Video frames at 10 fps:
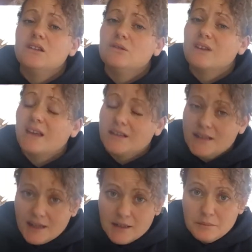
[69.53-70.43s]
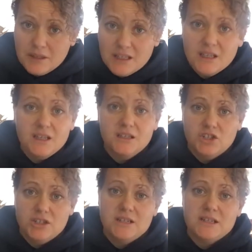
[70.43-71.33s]
You cannot make
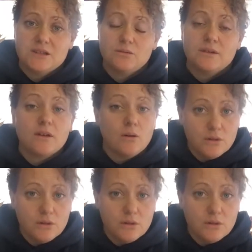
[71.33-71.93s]
cheese with